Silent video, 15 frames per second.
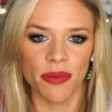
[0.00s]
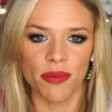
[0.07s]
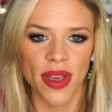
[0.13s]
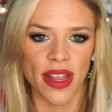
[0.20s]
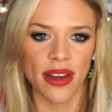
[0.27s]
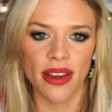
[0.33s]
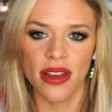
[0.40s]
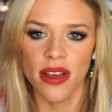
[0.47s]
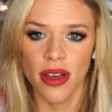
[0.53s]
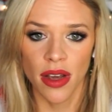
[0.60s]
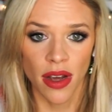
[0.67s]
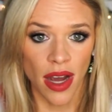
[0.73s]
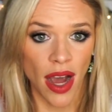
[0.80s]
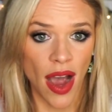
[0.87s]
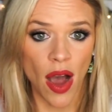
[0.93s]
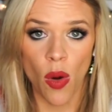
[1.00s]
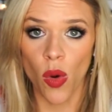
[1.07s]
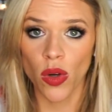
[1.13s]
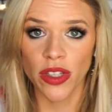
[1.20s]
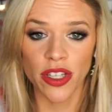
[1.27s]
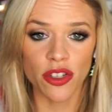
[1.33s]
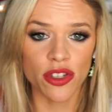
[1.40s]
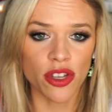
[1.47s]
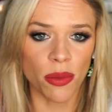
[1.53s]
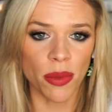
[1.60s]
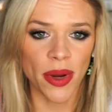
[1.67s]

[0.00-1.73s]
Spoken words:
You've been holding so